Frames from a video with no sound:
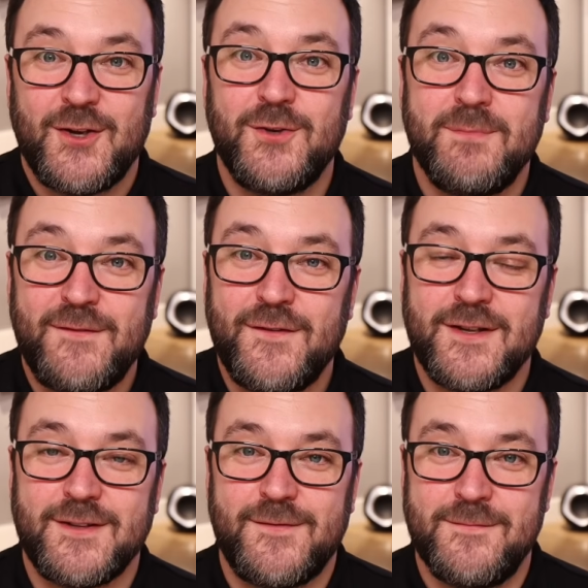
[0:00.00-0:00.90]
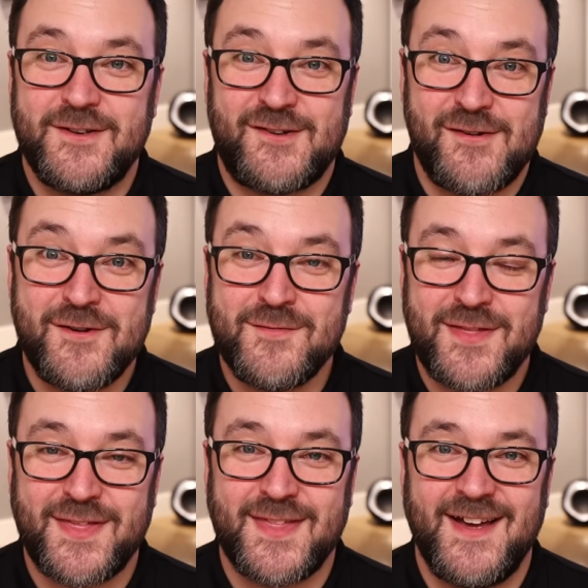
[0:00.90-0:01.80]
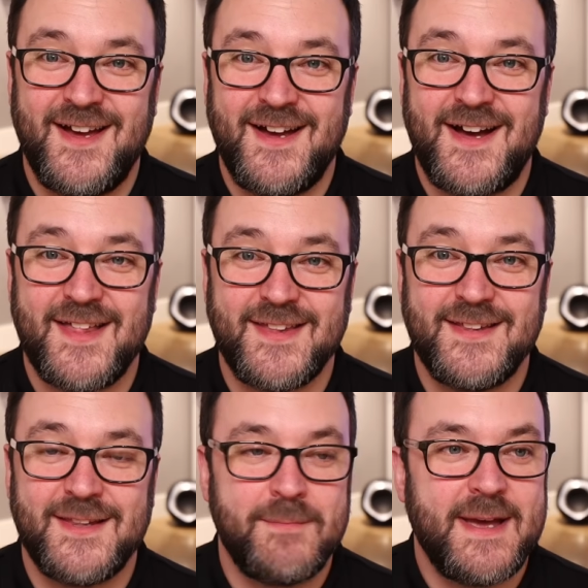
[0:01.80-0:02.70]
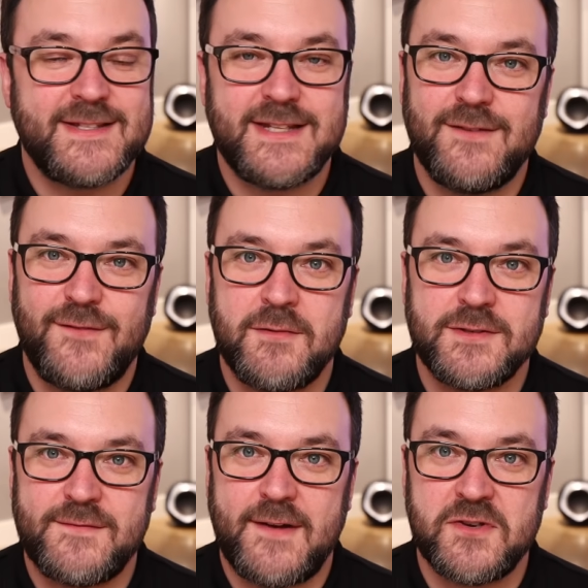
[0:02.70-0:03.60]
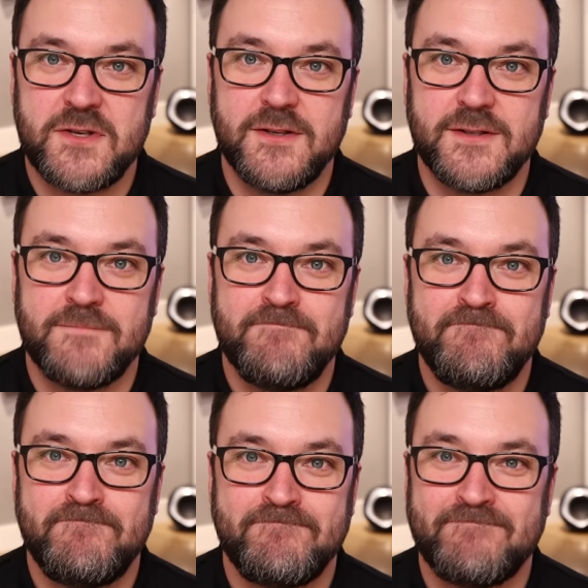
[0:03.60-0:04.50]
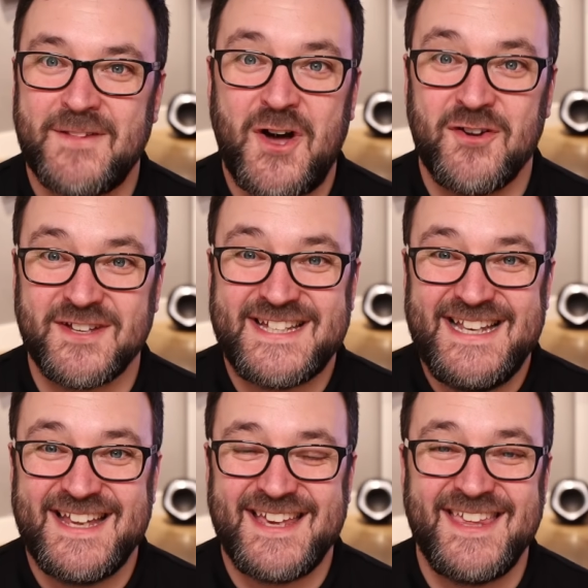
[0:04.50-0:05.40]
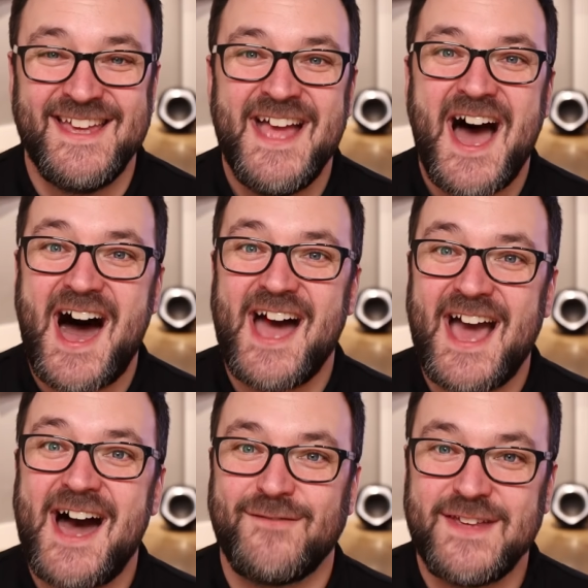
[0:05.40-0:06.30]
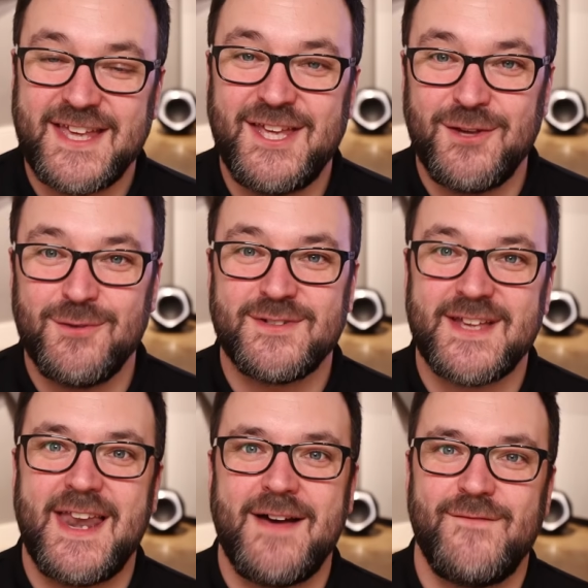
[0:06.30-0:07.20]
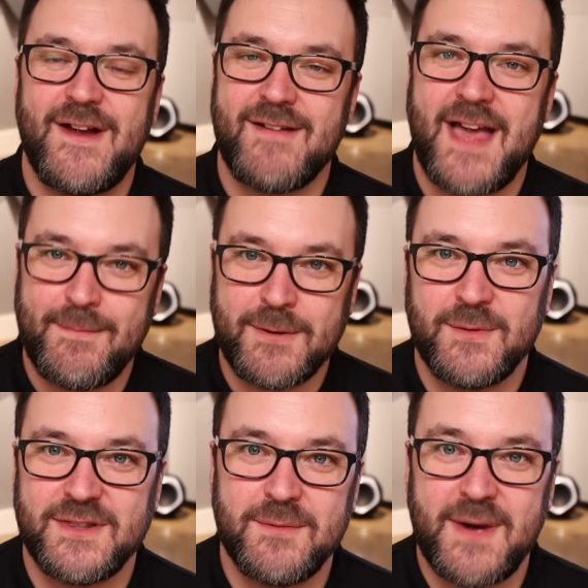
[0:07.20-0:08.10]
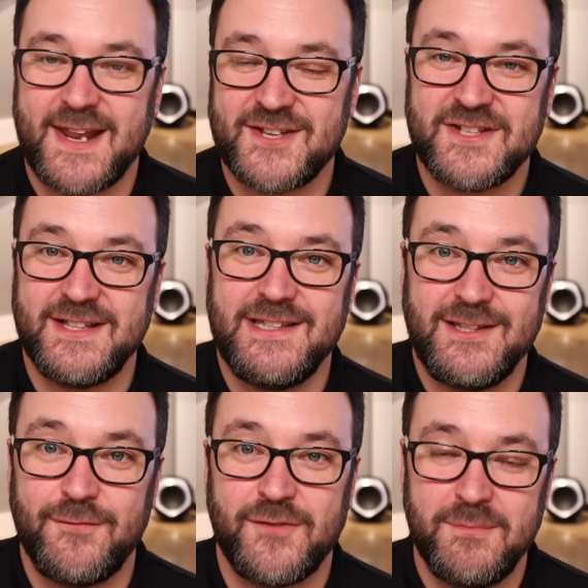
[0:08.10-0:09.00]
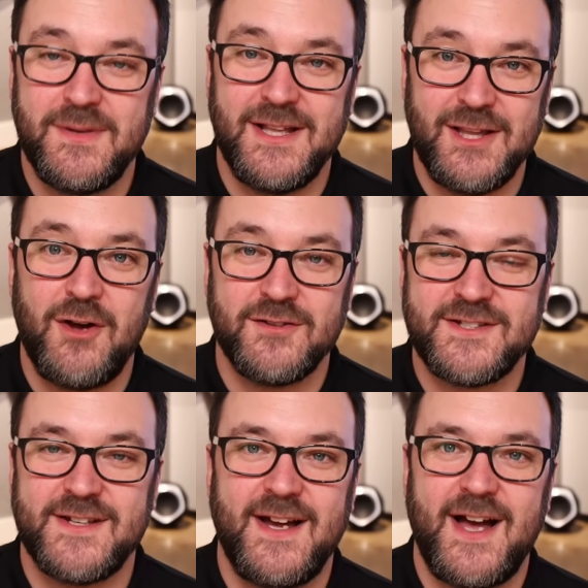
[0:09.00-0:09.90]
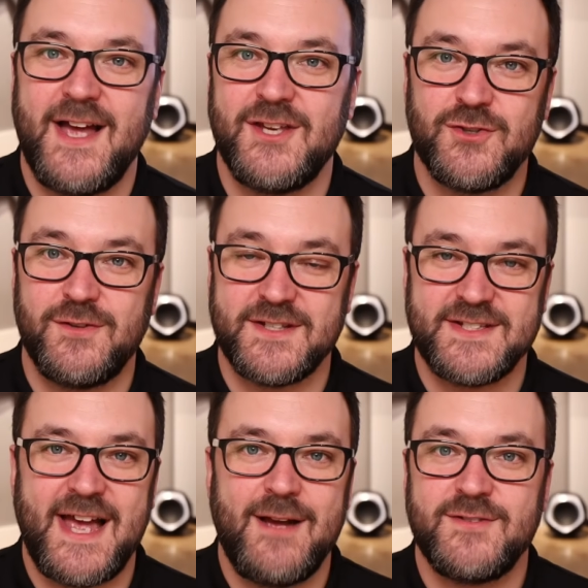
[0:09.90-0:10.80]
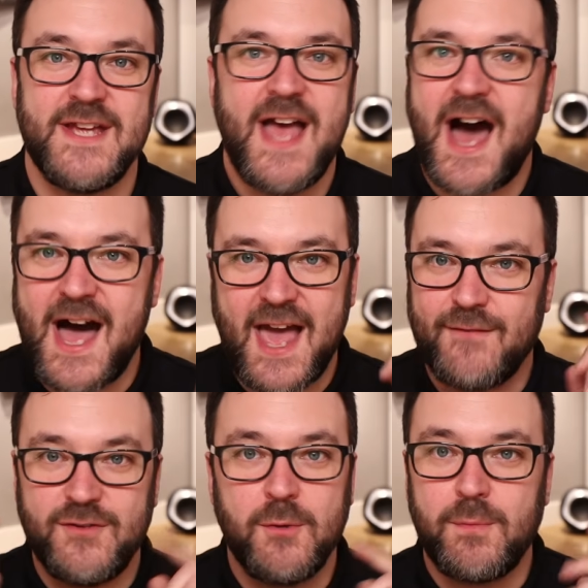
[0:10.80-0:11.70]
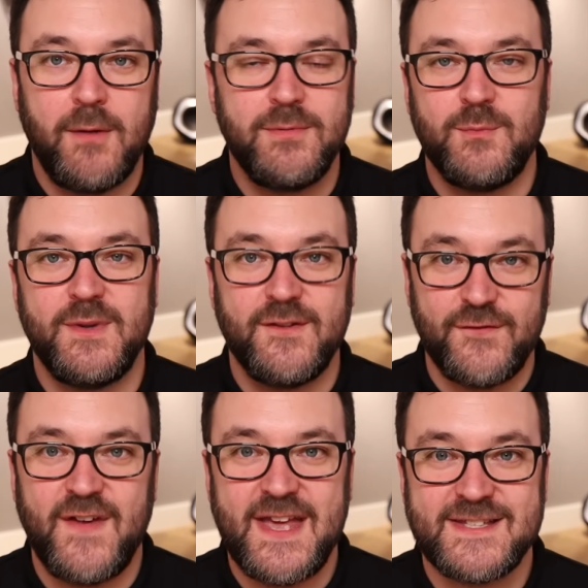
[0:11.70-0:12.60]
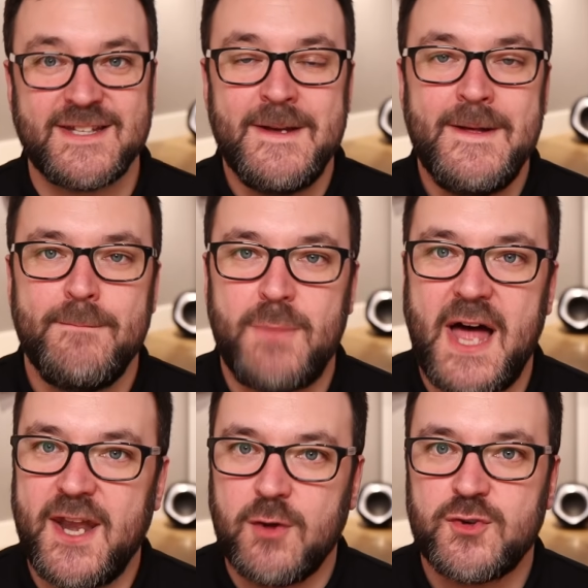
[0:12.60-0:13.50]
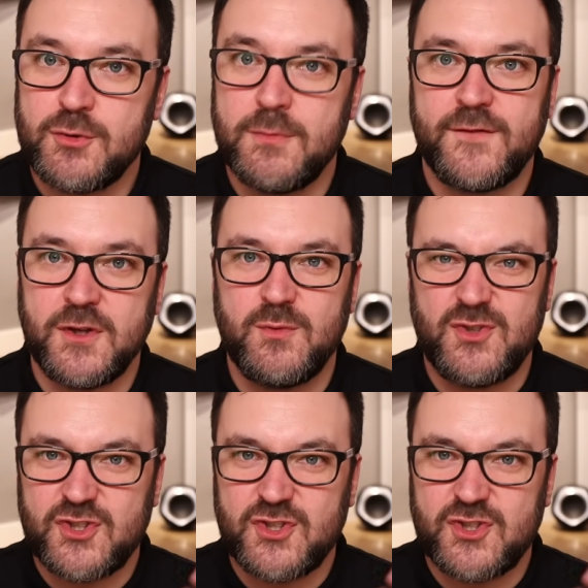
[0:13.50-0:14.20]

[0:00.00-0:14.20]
Couldn't be further from the truth. I think they're the best earphones I've ever heard. Honestly, I have EQs and I'm very happy with them, and I still love them a lot. I enjoy the sound. I have no problem with the fit, but I know some of you